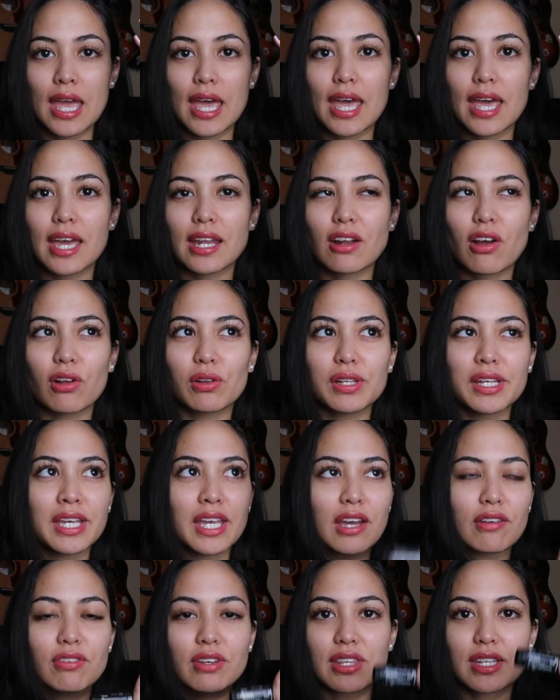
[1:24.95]
And I'll
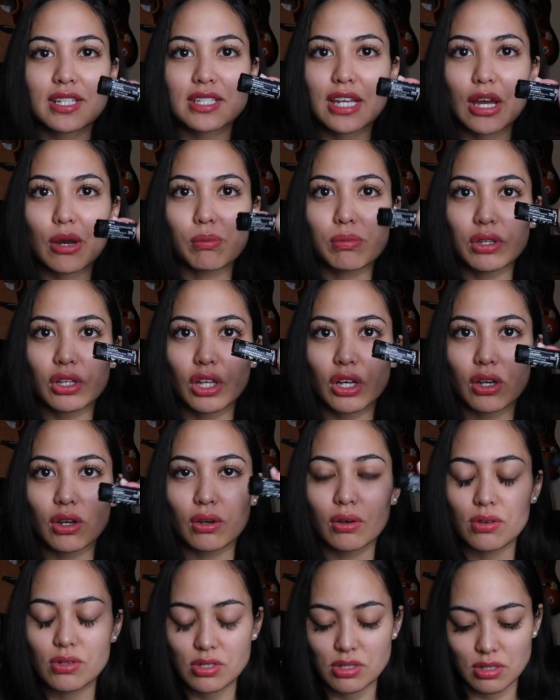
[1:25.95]
link everything down
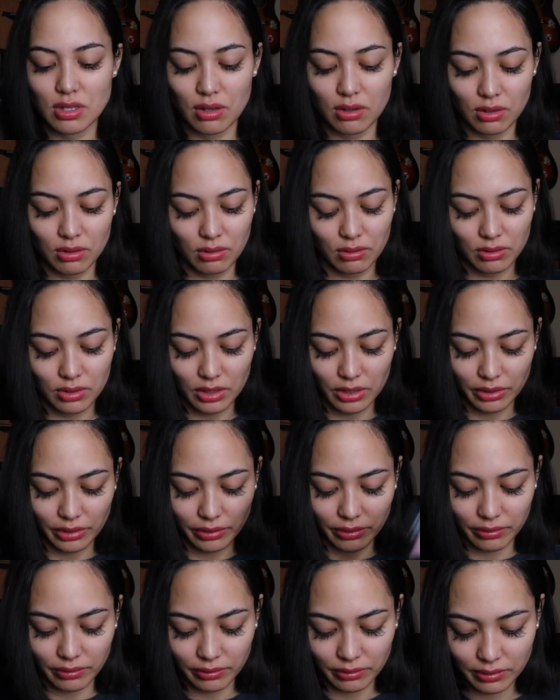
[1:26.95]
below so, you
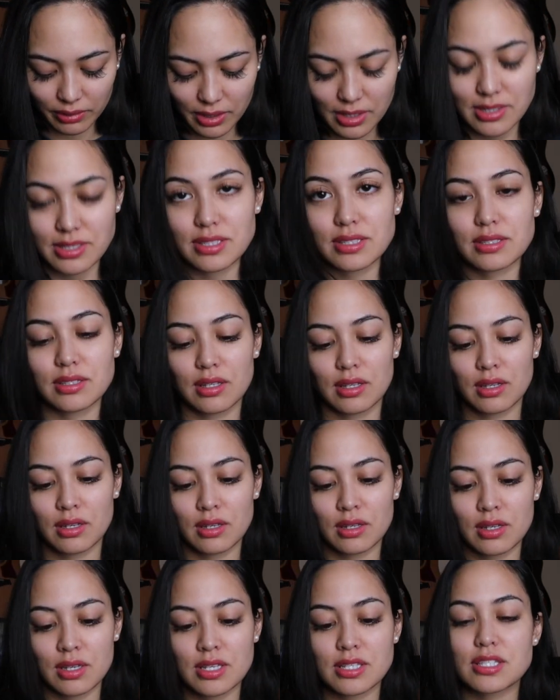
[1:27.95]
know, because
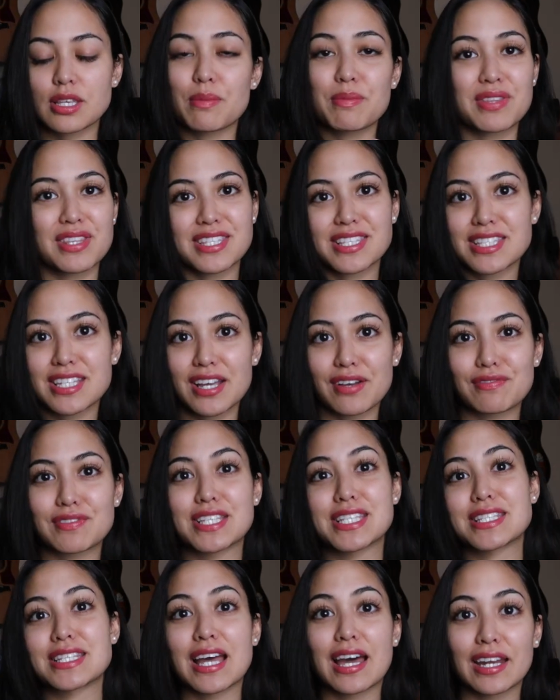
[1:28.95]
some of the stuff
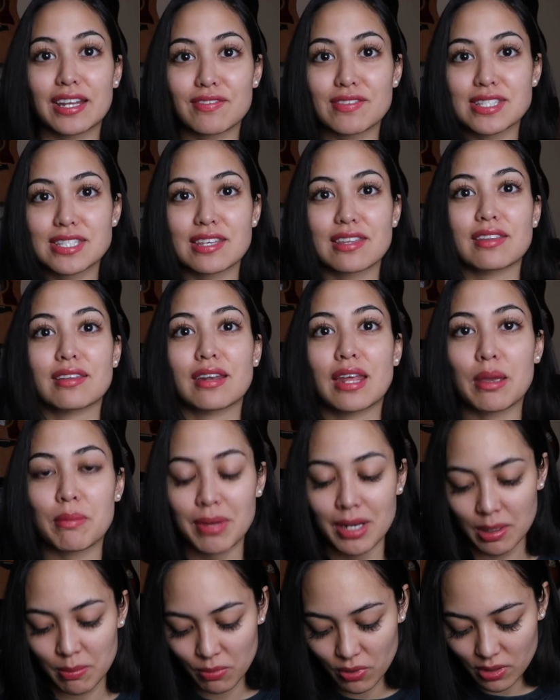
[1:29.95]
does not even say the name
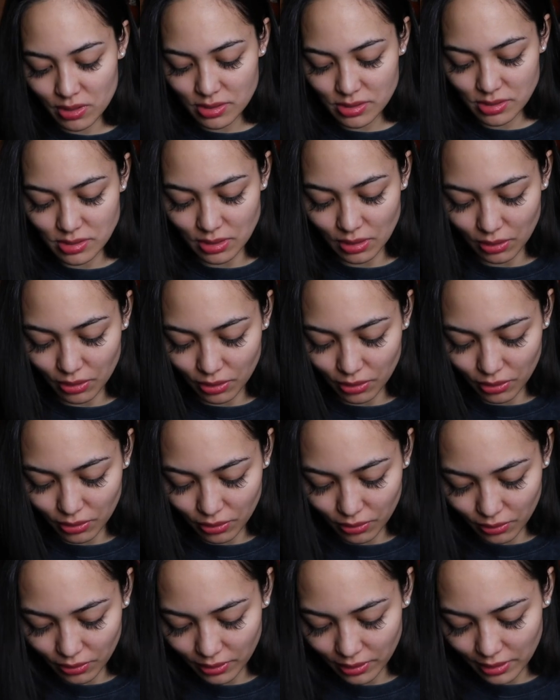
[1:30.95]
anymore.
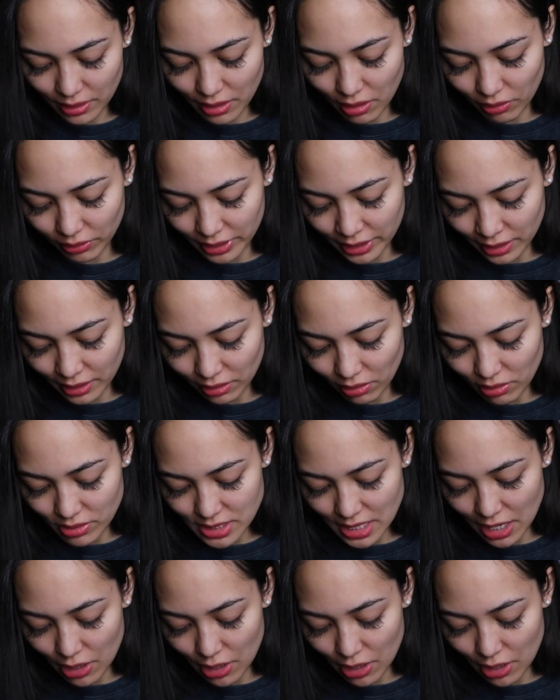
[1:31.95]
So I'll link it all